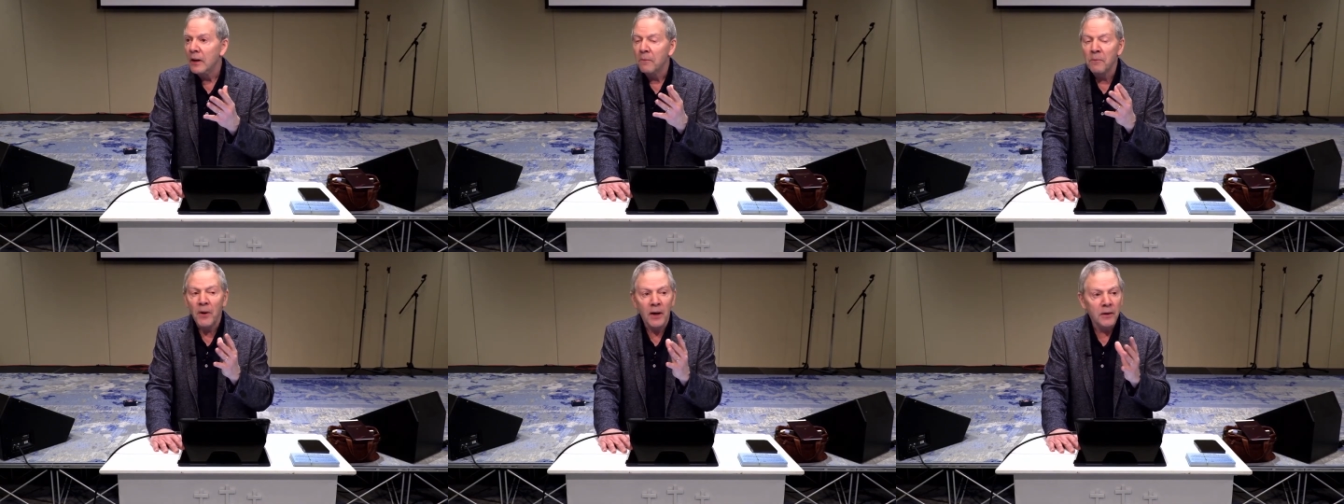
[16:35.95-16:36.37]

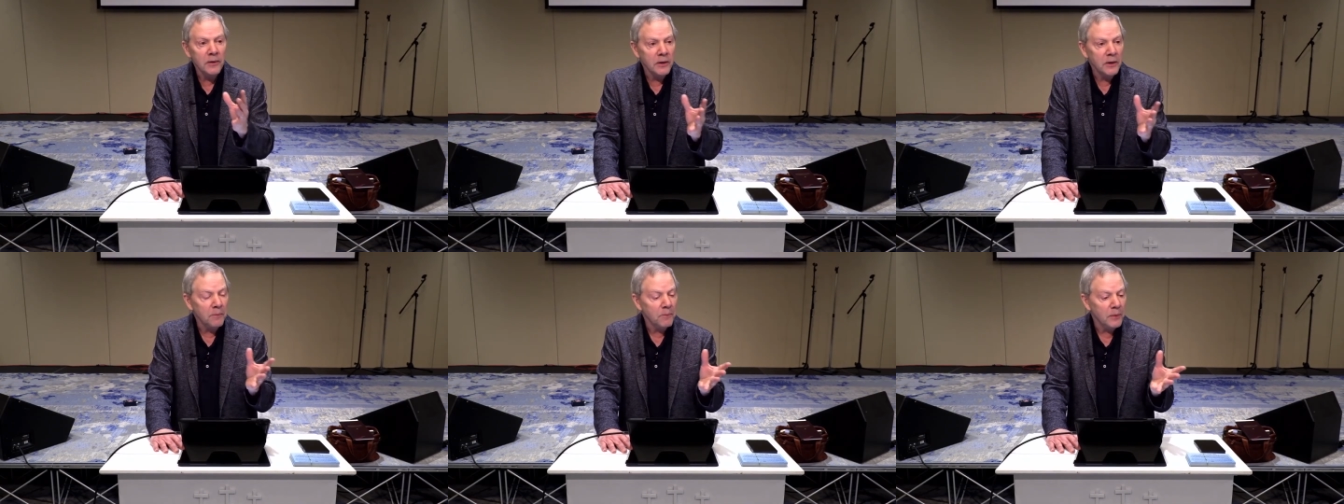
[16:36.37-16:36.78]

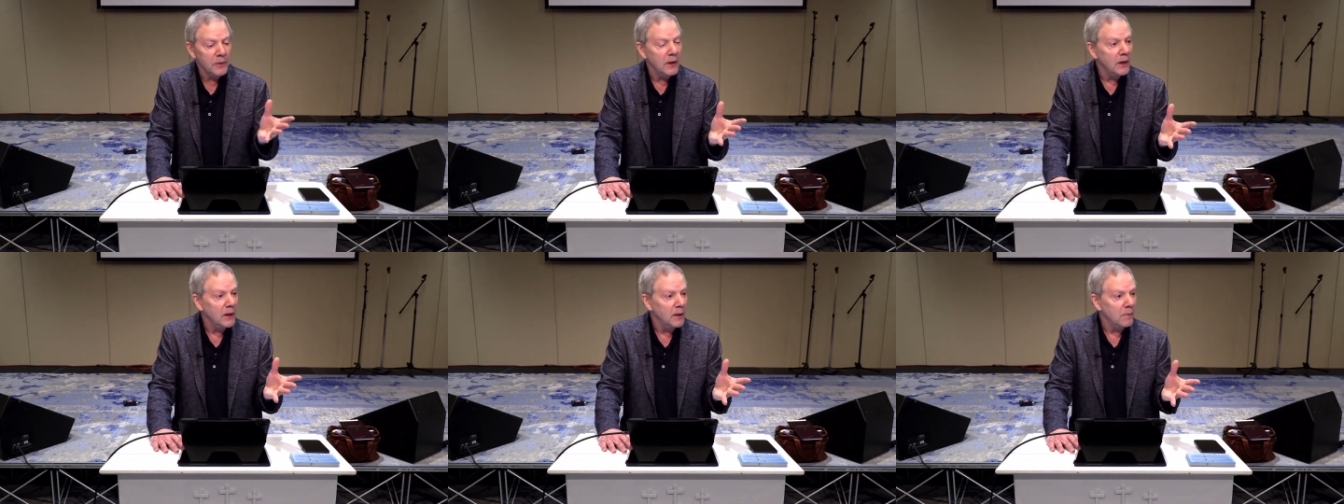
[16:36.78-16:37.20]
bondship
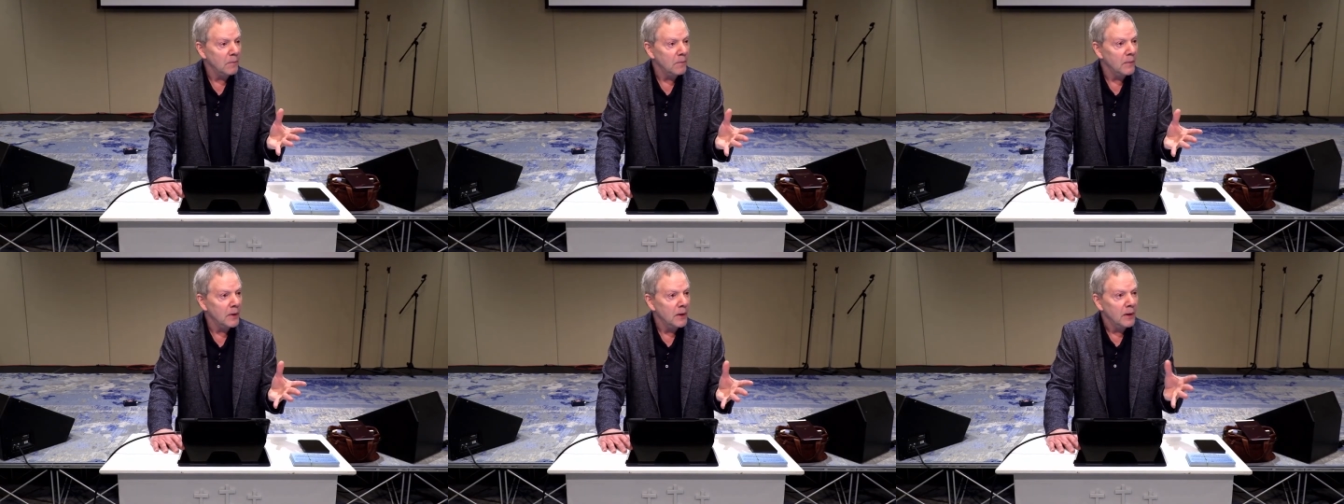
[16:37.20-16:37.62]
to
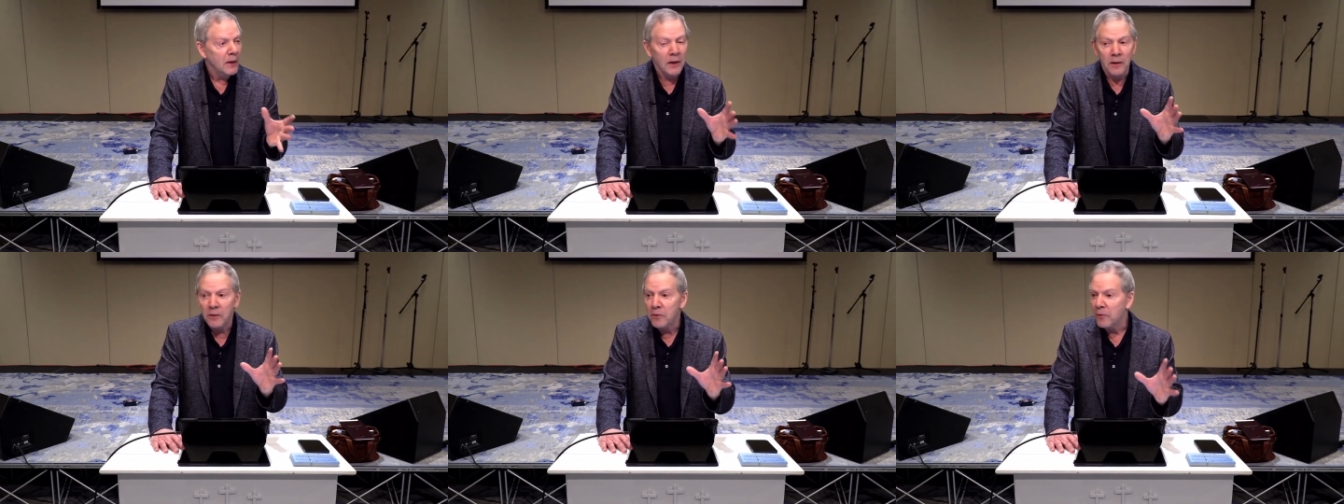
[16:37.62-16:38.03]
him
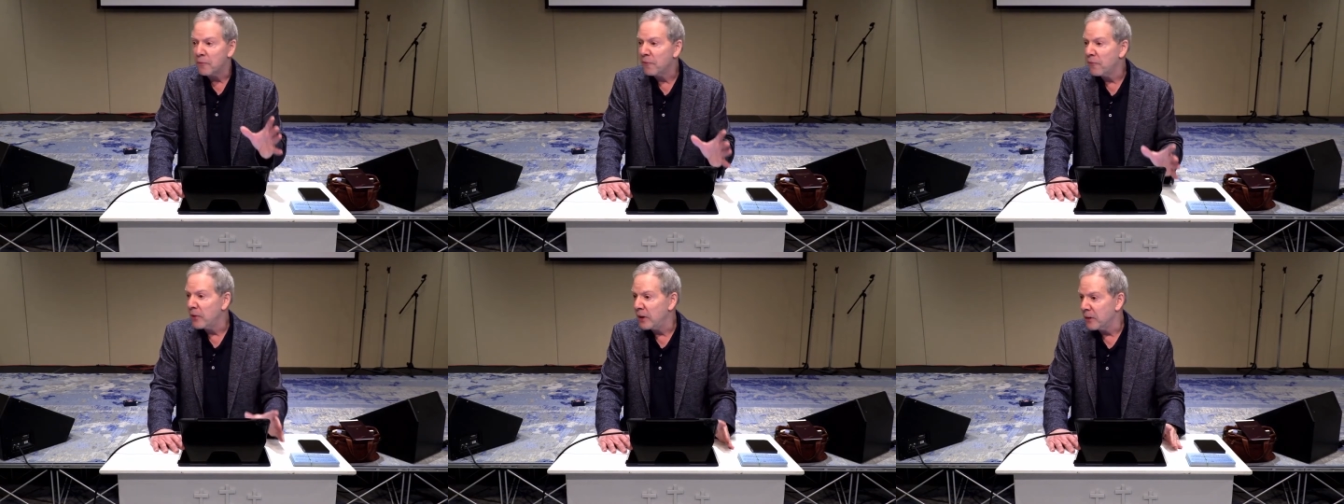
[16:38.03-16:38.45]
is your
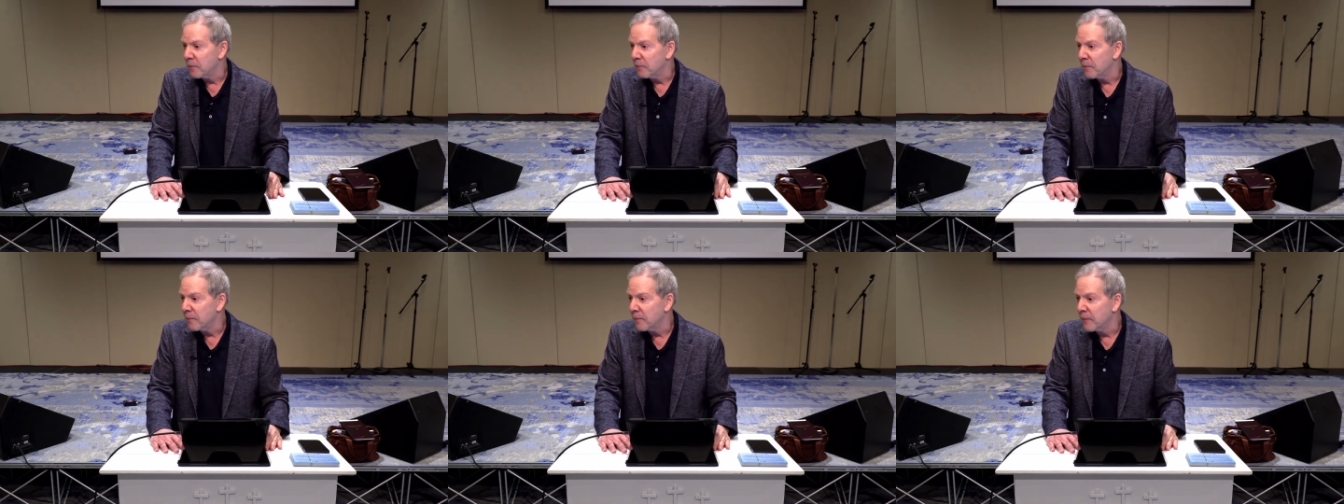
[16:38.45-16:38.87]

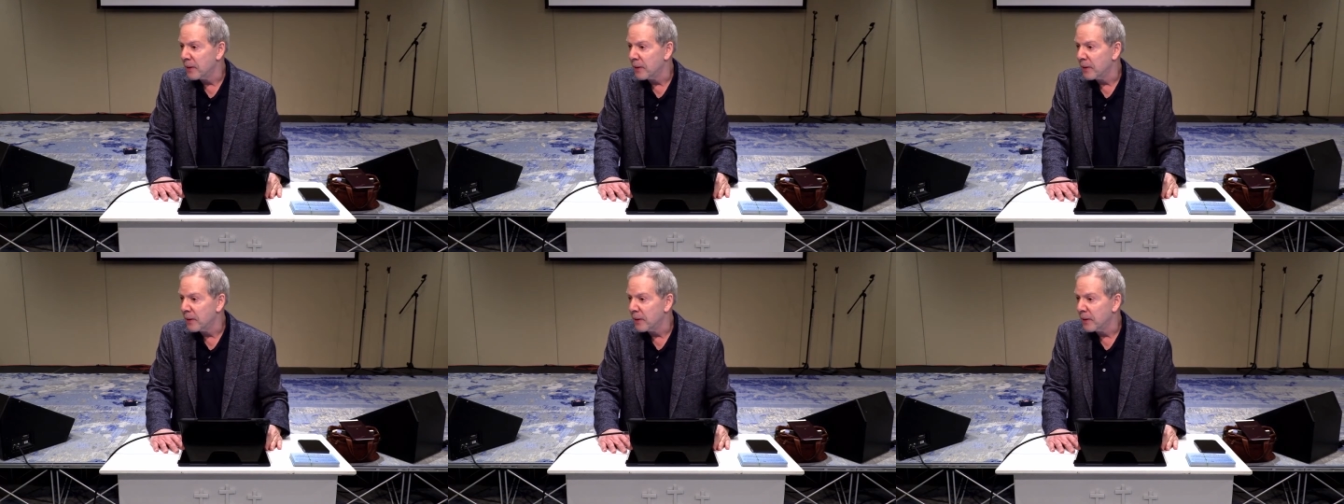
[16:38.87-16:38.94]
freedom.